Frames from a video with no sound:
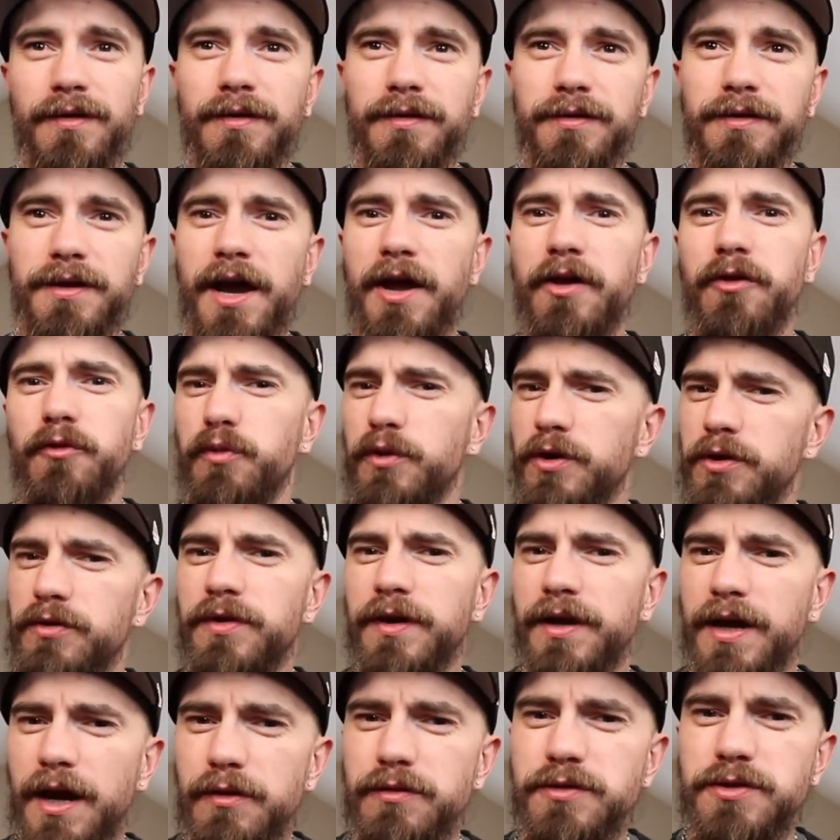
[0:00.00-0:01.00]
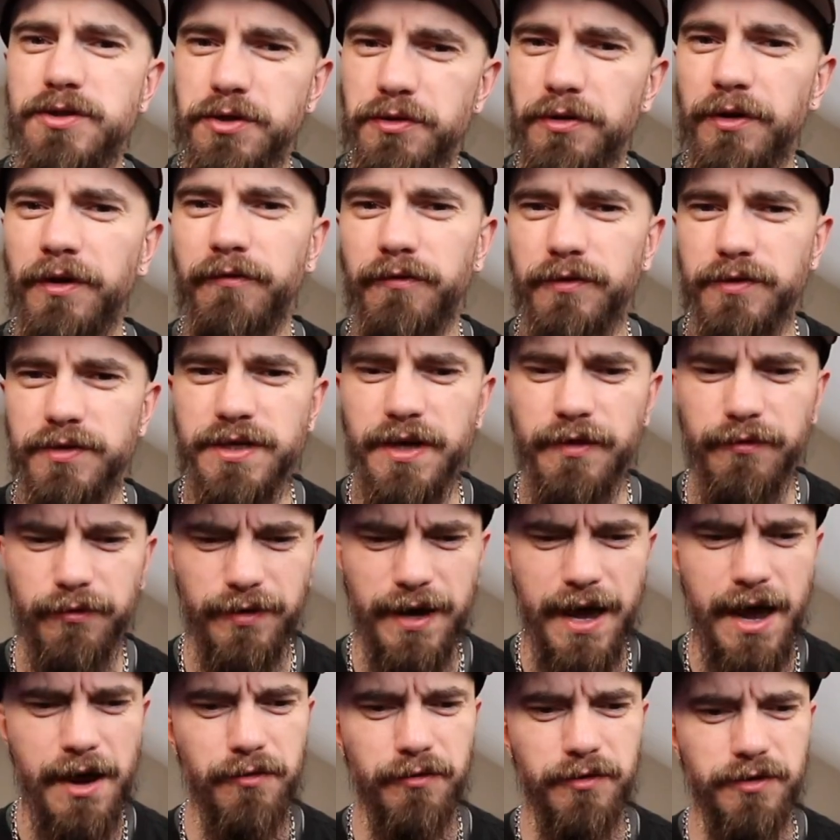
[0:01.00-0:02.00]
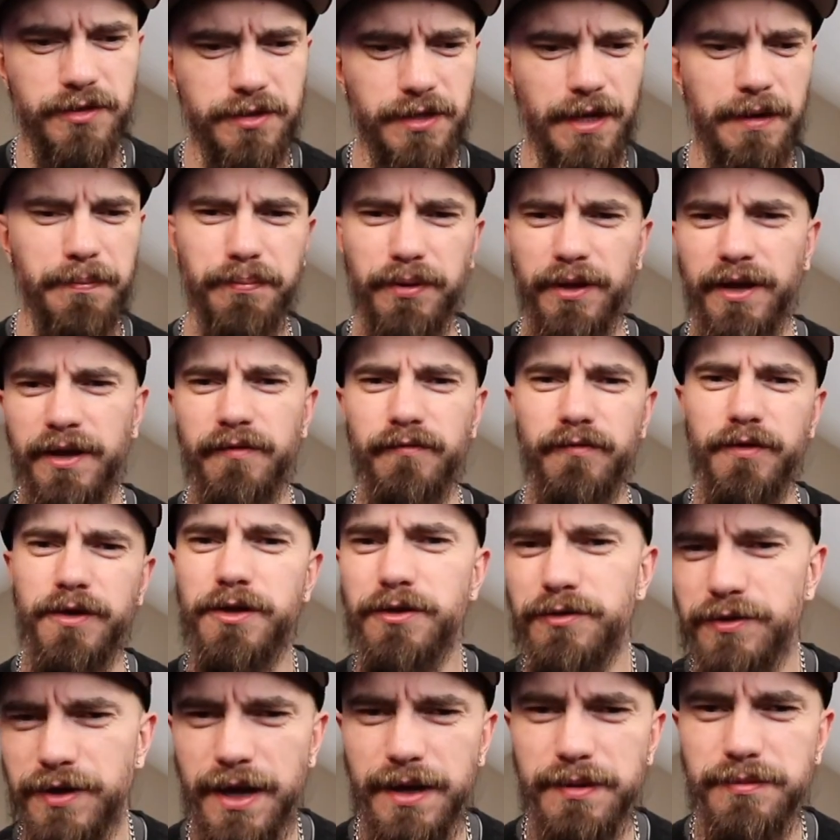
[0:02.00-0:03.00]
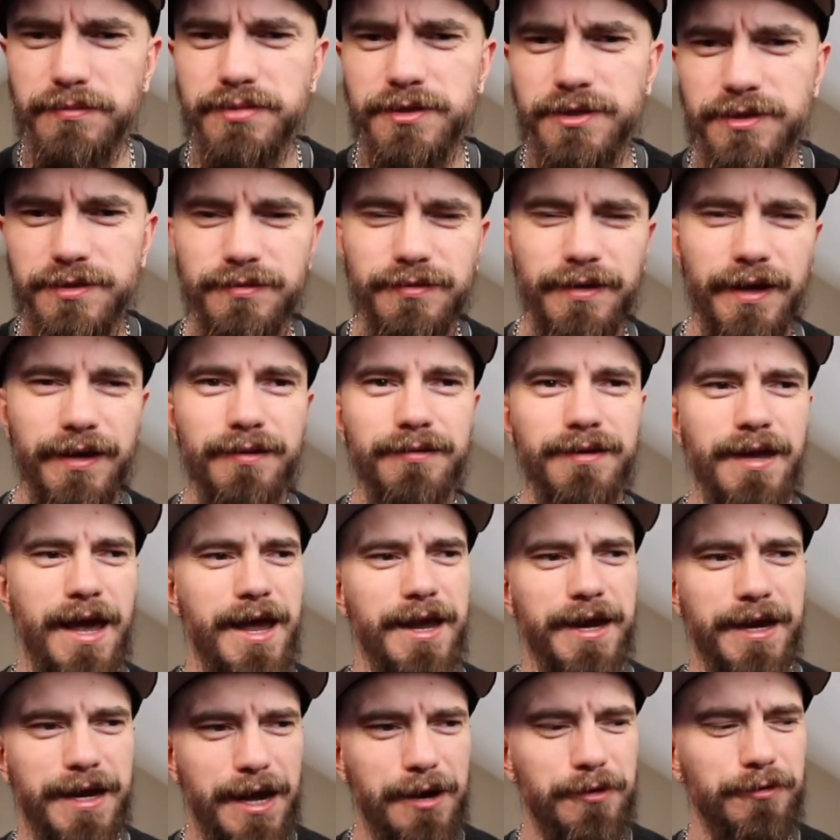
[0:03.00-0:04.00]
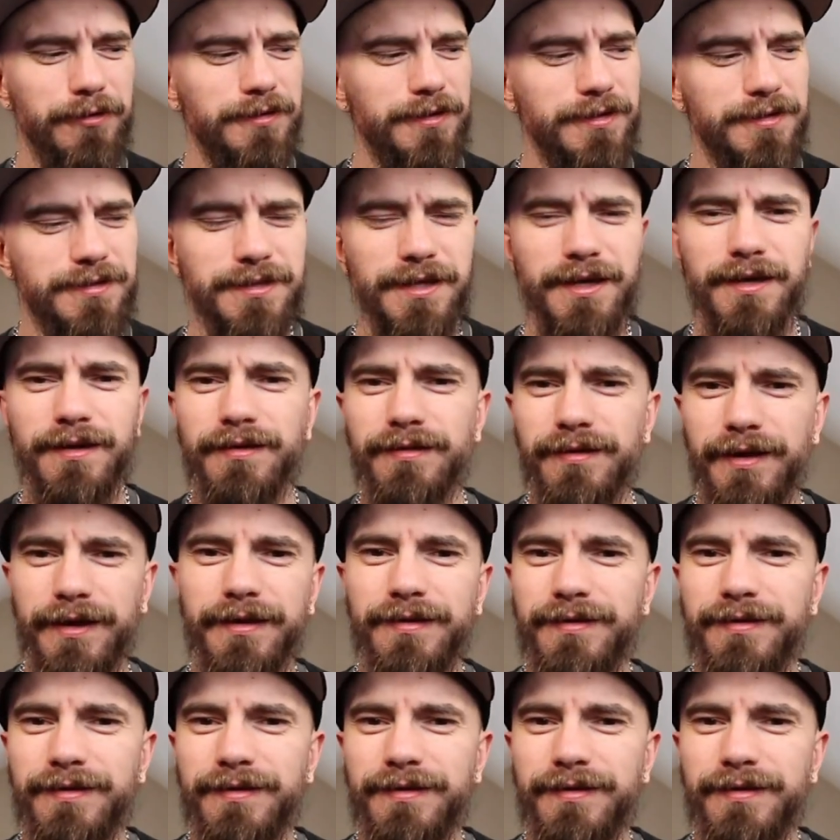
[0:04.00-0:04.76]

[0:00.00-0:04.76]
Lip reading: Guys, what do you think I was doing for several hours? Playing video games? Hanging out with this thing?